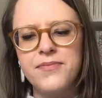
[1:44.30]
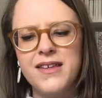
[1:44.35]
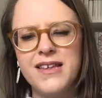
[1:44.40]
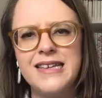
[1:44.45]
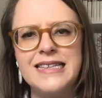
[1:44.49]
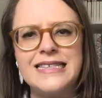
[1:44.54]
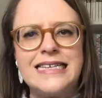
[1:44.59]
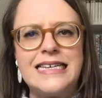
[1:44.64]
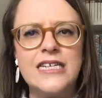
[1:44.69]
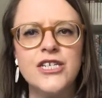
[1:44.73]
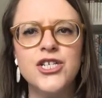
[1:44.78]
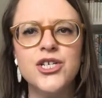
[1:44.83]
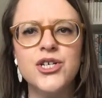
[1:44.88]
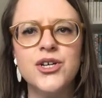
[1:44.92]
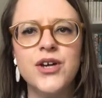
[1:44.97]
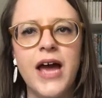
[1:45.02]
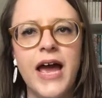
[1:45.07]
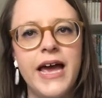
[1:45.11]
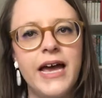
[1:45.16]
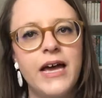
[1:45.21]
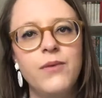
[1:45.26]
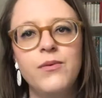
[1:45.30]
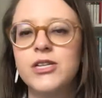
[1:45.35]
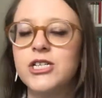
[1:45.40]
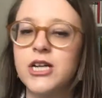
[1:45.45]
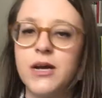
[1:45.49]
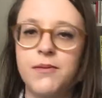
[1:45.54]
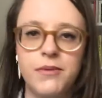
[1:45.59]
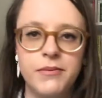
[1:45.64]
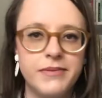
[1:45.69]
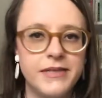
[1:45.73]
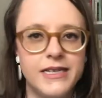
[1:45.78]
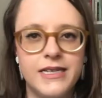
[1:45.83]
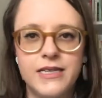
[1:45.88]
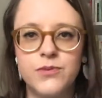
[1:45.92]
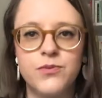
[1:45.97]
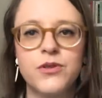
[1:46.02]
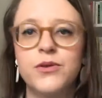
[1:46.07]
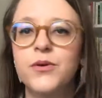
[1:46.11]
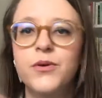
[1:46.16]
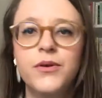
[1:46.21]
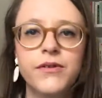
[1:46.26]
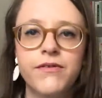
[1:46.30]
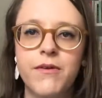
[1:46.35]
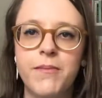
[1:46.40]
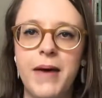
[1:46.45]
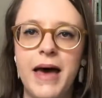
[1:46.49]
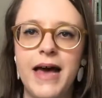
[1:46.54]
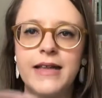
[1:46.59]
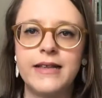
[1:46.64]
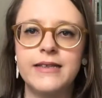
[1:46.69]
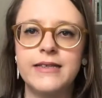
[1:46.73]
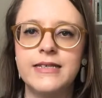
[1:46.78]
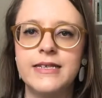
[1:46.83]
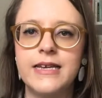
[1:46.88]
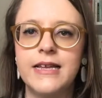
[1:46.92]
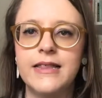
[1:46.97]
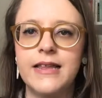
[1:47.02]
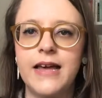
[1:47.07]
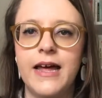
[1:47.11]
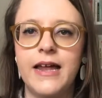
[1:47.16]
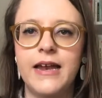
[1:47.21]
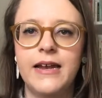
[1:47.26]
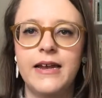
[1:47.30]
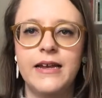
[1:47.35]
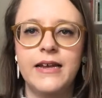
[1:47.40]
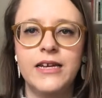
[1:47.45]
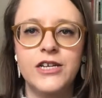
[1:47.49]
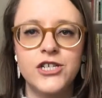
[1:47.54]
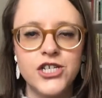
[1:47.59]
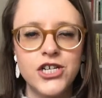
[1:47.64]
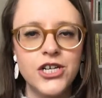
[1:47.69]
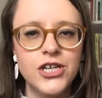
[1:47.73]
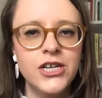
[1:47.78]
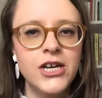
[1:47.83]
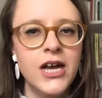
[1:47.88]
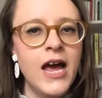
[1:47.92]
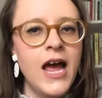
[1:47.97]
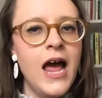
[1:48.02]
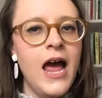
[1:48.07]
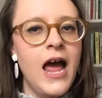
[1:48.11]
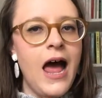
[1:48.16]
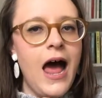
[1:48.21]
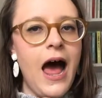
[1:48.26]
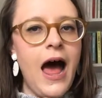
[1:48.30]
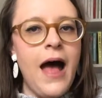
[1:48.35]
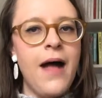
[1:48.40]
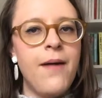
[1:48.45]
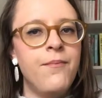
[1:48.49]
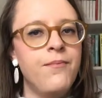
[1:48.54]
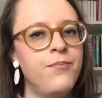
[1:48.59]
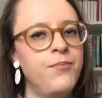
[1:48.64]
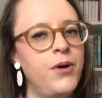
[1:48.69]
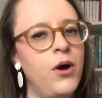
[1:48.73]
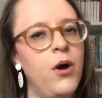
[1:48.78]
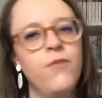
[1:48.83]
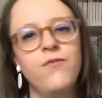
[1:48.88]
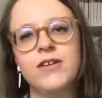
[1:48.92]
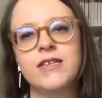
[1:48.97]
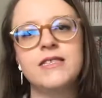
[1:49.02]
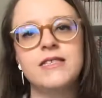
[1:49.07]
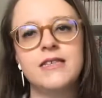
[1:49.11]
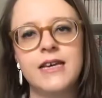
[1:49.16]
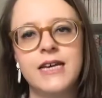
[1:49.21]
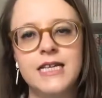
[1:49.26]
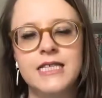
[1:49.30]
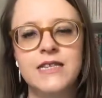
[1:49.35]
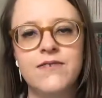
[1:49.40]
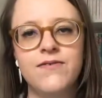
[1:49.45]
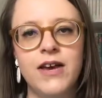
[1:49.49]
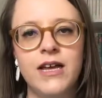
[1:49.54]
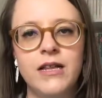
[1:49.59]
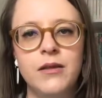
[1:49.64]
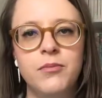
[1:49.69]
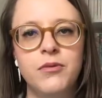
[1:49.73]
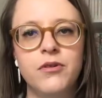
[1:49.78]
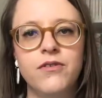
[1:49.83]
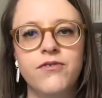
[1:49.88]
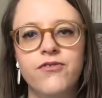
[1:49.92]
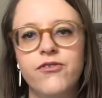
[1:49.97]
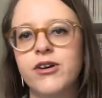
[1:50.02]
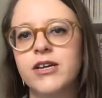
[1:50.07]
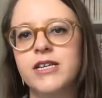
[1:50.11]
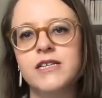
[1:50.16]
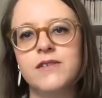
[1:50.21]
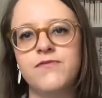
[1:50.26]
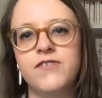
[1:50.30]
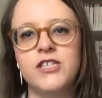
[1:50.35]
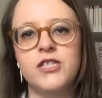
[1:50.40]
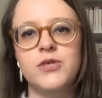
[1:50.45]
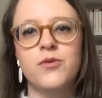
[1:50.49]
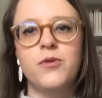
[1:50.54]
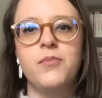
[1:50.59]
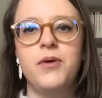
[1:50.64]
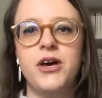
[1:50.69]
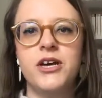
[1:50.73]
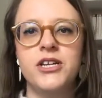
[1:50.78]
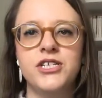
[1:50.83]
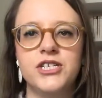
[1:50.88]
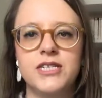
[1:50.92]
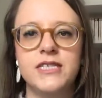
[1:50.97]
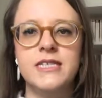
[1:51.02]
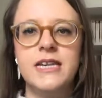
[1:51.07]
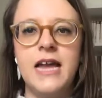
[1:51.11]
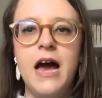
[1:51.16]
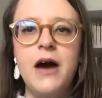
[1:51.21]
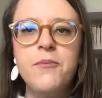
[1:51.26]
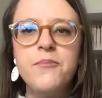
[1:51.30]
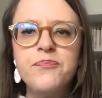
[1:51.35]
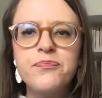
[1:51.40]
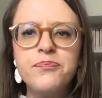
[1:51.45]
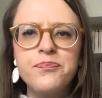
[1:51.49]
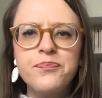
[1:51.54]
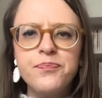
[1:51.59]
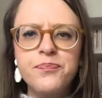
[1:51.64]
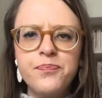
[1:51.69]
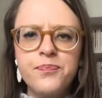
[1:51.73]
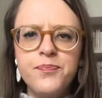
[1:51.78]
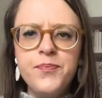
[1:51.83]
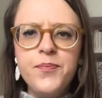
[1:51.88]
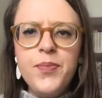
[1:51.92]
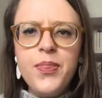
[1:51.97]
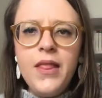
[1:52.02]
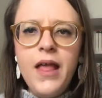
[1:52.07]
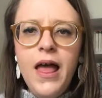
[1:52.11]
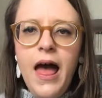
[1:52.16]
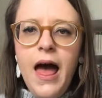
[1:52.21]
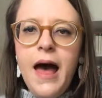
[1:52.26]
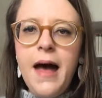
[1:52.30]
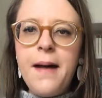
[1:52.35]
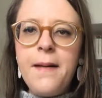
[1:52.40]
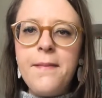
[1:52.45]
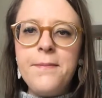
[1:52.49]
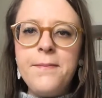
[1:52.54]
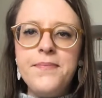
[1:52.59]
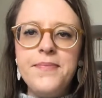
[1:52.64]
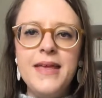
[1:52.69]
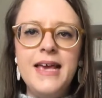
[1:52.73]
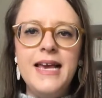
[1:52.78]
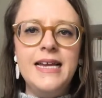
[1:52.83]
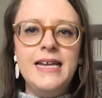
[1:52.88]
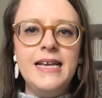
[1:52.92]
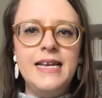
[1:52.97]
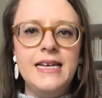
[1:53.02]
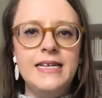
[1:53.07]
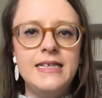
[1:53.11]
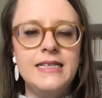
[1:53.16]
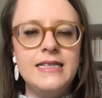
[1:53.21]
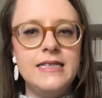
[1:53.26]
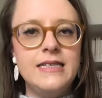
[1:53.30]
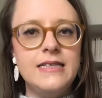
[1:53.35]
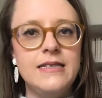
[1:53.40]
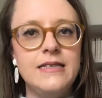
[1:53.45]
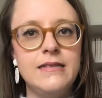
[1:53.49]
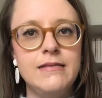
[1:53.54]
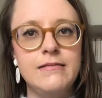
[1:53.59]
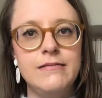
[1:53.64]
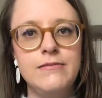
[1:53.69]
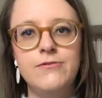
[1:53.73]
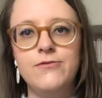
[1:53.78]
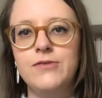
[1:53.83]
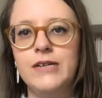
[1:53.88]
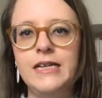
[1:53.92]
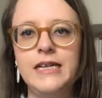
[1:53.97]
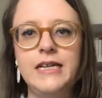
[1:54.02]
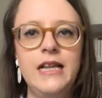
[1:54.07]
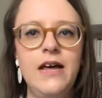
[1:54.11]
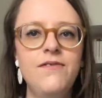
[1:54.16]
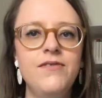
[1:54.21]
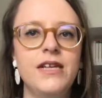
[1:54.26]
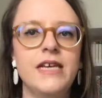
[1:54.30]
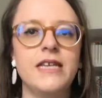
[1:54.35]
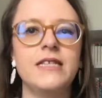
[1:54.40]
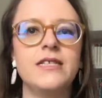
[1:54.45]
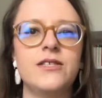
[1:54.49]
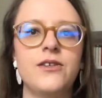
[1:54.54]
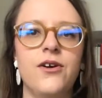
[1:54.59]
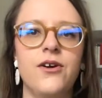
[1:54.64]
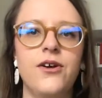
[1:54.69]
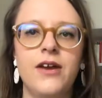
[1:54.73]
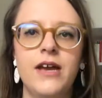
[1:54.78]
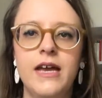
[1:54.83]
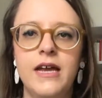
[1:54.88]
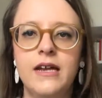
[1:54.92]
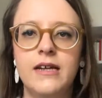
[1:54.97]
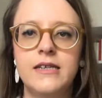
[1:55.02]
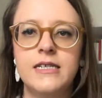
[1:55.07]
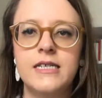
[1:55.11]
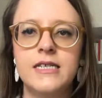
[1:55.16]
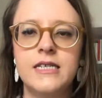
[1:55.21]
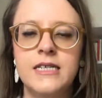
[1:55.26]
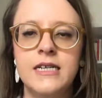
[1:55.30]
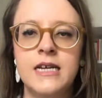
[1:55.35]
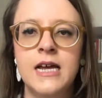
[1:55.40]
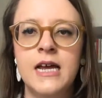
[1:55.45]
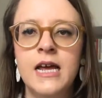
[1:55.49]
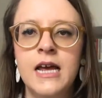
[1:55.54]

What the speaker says: It's issue 8, which I'm obsessed with all of the patterns in that issue, but obviously it's available for individual purchase now. It is really lovely. So it